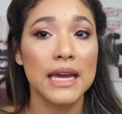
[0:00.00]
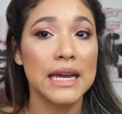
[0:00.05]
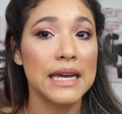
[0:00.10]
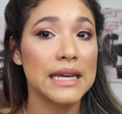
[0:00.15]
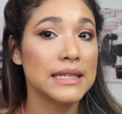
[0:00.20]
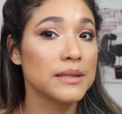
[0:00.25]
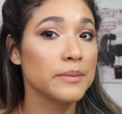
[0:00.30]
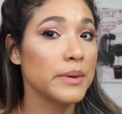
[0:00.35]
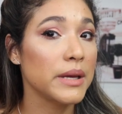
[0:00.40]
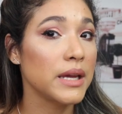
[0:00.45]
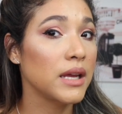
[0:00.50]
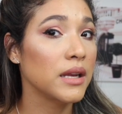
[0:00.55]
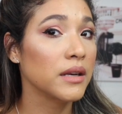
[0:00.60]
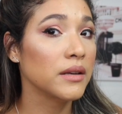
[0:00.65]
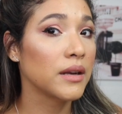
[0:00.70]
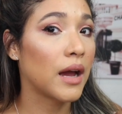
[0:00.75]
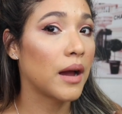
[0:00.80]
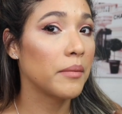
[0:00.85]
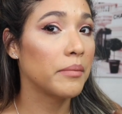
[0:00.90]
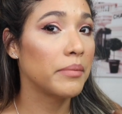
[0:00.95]
it's
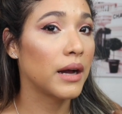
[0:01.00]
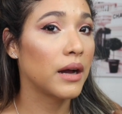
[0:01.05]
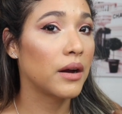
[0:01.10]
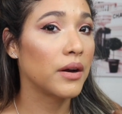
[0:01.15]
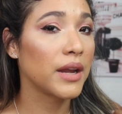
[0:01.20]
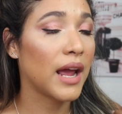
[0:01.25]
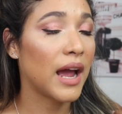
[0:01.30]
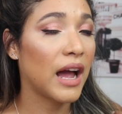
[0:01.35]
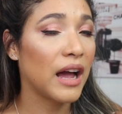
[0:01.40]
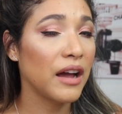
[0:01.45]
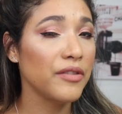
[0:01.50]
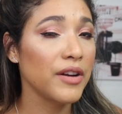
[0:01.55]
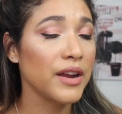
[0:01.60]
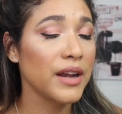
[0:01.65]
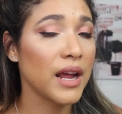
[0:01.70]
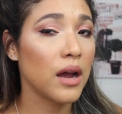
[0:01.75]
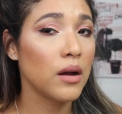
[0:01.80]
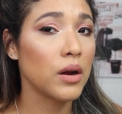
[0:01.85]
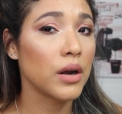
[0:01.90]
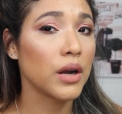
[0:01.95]
been about half
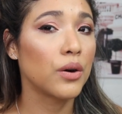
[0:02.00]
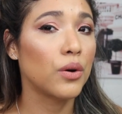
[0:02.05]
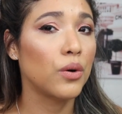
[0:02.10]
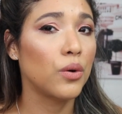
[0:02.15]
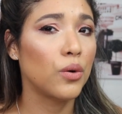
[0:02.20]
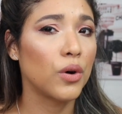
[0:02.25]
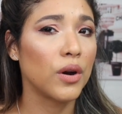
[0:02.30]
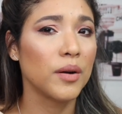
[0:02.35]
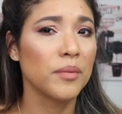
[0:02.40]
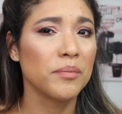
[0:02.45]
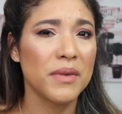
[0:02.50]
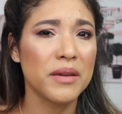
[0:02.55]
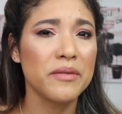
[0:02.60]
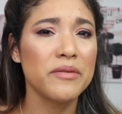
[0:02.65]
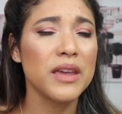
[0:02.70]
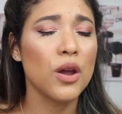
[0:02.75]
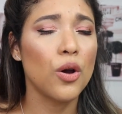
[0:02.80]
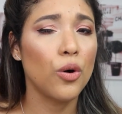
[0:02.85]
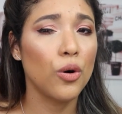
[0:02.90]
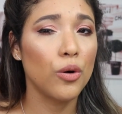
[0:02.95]
an hour or
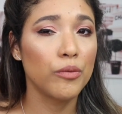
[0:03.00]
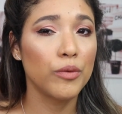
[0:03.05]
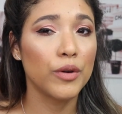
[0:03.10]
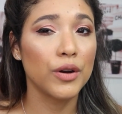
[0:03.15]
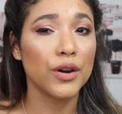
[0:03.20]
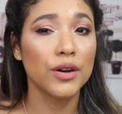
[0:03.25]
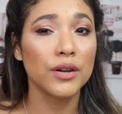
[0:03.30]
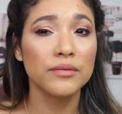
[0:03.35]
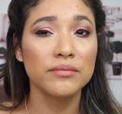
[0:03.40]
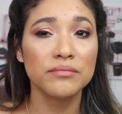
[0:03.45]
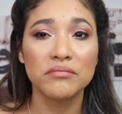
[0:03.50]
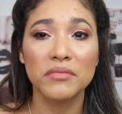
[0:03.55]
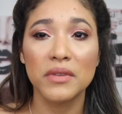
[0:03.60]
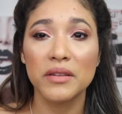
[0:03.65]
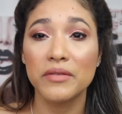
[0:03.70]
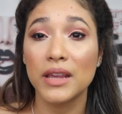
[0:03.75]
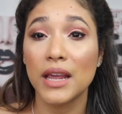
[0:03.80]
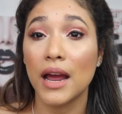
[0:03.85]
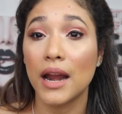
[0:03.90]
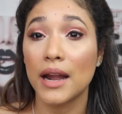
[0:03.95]
maybe over
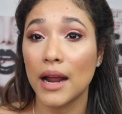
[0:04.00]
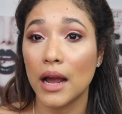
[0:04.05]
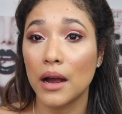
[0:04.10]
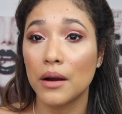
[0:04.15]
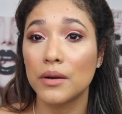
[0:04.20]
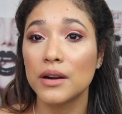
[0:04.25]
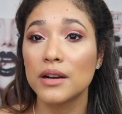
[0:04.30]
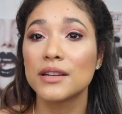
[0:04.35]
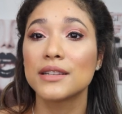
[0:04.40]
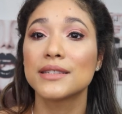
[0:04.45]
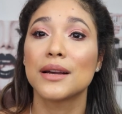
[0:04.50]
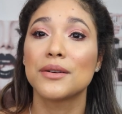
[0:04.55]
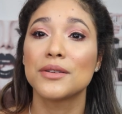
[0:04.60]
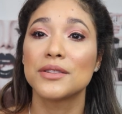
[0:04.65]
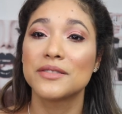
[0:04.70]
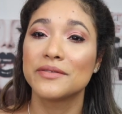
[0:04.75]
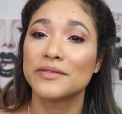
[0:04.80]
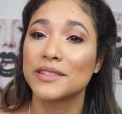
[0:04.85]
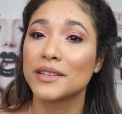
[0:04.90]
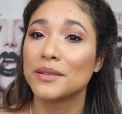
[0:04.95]
maybe an hour because I
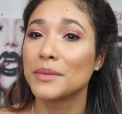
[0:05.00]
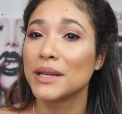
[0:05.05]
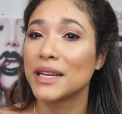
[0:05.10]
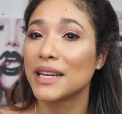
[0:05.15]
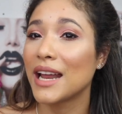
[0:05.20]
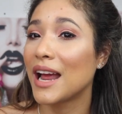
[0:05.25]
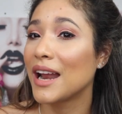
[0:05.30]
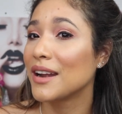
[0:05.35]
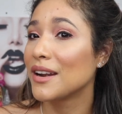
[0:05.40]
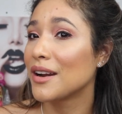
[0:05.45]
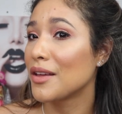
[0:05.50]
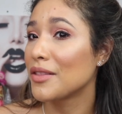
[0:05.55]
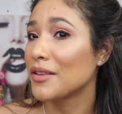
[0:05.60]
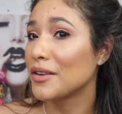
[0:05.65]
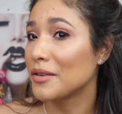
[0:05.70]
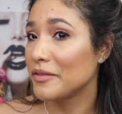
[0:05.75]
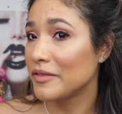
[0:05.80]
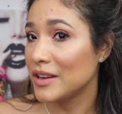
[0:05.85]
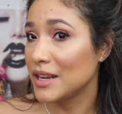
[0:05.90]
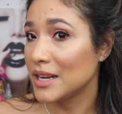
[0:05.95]
was filming
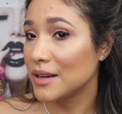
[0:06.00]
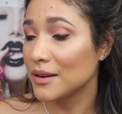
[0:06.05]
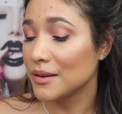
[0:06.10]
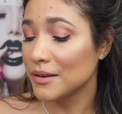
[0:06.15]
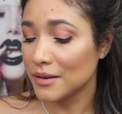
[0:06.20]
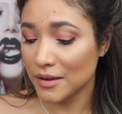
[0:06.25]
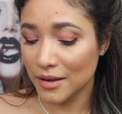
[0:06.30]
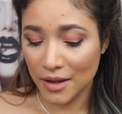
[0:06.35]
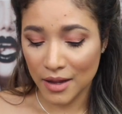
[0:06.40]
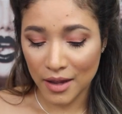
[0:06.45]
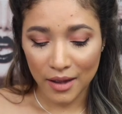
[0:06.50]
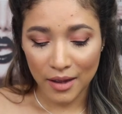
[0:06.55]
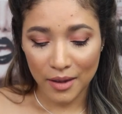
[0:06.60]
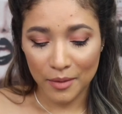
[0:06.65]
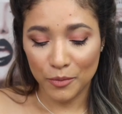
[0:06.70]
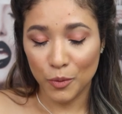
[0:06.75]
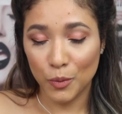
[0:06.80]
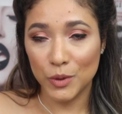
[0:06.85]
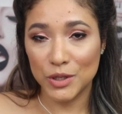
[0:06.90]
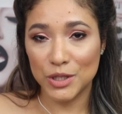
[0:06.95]
another video
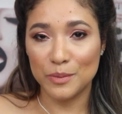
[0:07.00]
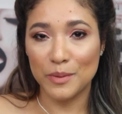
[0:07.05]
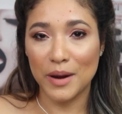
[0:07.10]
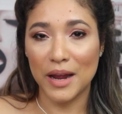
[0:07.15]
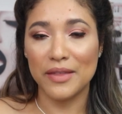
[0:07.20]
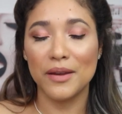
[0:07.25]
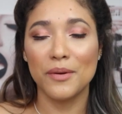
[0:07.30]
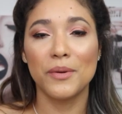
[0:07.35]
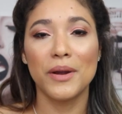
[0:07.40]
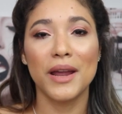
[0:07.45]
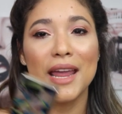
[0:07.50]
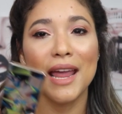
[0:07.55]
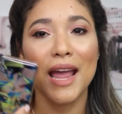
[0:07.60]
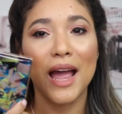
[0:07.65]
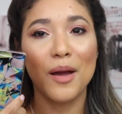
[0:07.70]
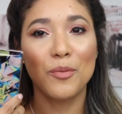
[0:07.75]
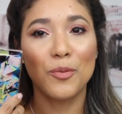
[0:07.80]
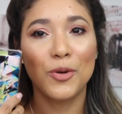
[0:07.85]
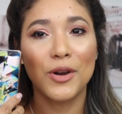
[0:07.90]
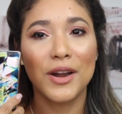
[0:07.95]
which by the way
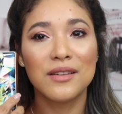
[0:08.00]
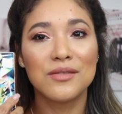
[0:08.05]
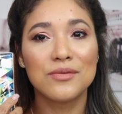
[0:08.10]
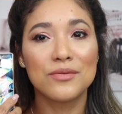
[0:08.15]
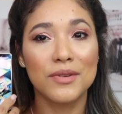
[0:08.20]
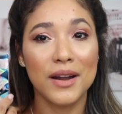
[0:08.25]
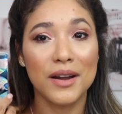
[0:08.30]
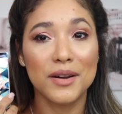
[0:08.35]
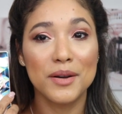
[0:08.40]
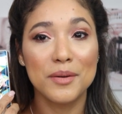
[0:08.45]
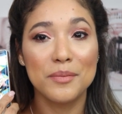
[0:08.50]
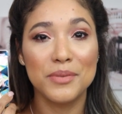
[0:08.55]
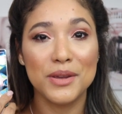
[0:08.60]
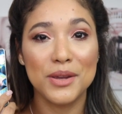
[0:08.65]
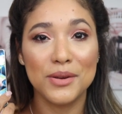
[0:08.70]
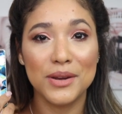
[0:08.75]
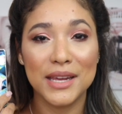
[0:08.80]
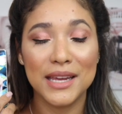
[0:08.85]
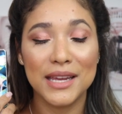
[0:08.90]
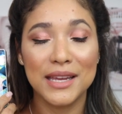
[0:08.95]
I'm wearing Rare
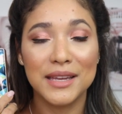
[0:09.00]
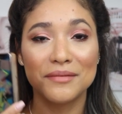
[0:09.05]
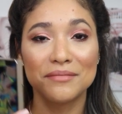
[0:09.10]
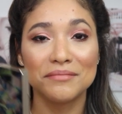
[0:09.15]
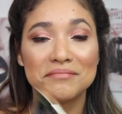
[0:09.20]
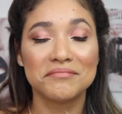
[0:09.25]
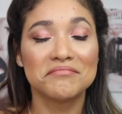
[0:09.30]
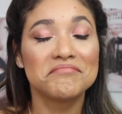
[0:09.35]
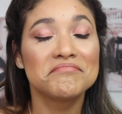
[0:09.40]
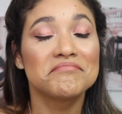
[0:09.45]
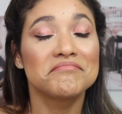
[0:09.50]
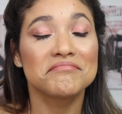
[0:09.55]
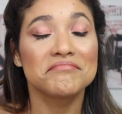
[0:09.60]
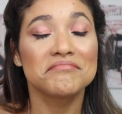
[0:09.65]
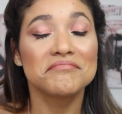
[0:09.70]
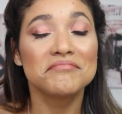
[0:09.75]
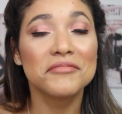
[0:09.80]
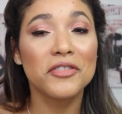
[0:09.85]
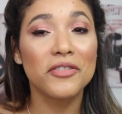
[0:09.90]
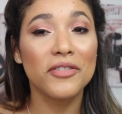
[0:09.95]
Beauty
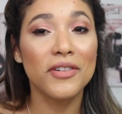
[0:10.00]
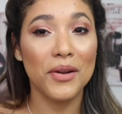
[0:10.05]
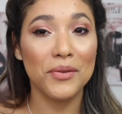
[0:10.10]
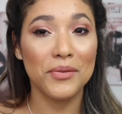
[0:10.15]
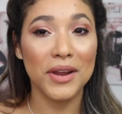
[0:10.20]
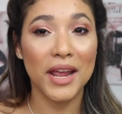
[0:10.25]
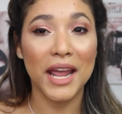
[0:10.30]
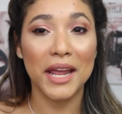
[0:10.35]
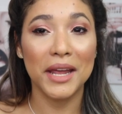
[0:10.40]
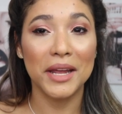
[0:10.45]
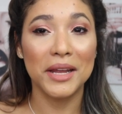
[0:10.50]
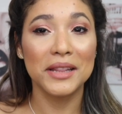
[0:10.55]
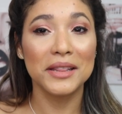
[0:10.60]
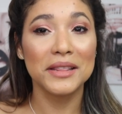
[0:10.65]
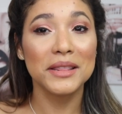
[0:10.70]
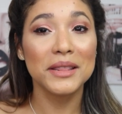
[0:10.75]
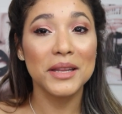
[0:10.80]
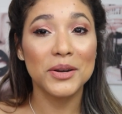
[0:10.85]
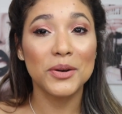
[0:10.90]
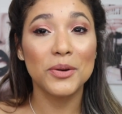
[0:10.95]
fun a
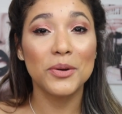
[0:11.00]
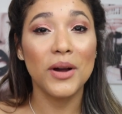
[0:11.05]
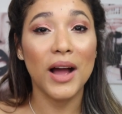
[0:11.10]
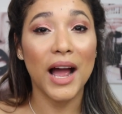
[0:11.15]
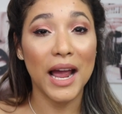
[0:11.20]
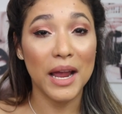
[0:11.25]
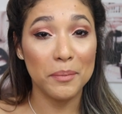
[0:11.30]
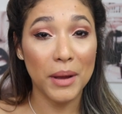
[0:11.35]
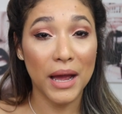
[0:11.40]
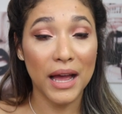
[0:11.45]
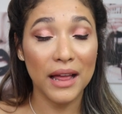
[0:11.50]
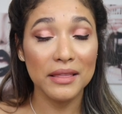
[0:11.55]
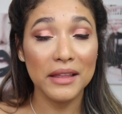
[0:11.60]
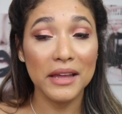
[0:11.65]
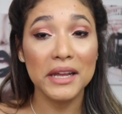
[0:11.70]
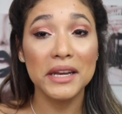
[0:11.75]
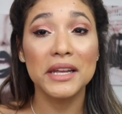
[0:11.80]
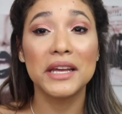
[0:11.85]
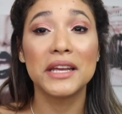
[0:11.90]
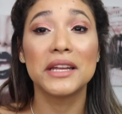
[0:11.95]
little eye
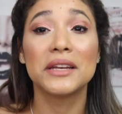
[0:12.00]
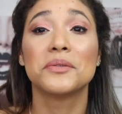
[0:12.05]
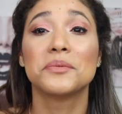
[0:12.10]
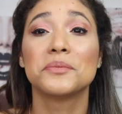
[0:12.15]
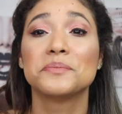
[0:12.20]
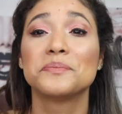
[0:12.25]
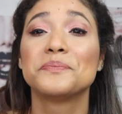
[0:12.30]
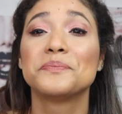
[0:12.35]
palette and